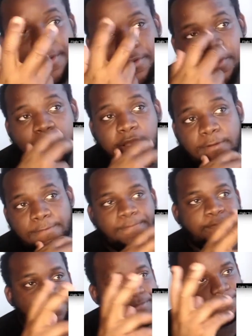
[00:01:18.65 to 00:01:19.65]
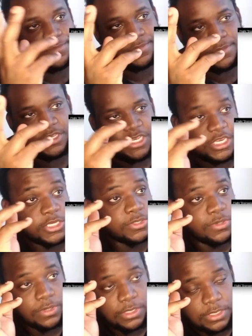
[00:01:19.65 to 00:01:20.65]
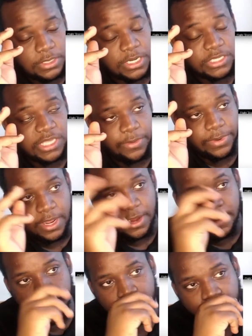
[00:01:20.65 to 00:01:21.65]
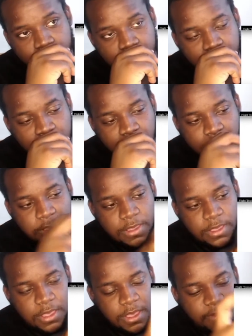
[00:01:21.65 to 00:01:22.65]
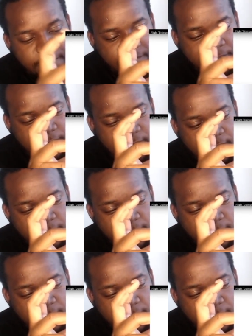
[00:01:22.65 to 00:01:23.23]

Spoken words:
well, to each his own. Let's start with that. If